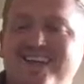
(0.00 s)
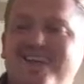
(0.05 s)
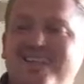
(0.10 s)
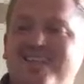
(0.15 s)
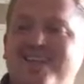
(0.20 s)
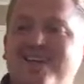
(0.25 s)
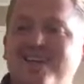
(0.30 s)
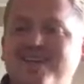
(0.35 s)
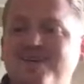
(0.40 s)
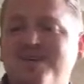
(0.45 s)

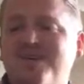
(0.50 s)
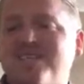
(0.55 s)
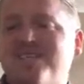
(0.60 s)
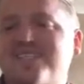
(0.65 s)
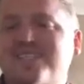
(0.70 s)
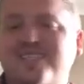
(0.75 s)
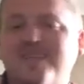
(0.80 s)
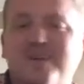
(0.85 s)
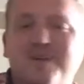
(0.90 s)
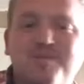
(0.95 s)

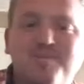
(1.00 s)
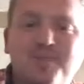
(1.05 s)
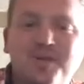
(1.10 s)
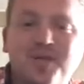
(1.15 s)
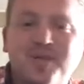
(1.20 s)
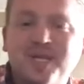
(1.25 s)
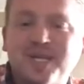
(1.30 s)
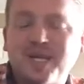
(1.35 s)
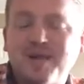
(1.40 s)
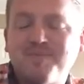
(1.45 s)
start
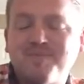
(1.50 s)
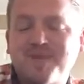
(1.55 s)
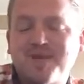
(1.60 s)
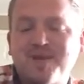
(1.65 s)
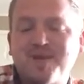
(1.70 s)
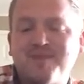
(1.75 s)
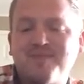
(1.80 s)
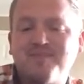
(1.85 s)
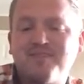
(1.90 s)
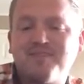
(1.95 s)
building up there
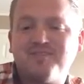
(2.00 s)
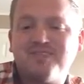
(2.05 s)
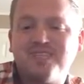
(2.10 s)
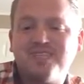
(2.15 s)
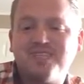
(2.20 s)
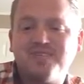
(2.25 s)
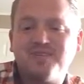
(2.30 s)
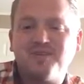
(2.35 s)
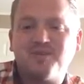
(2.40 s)
on 52.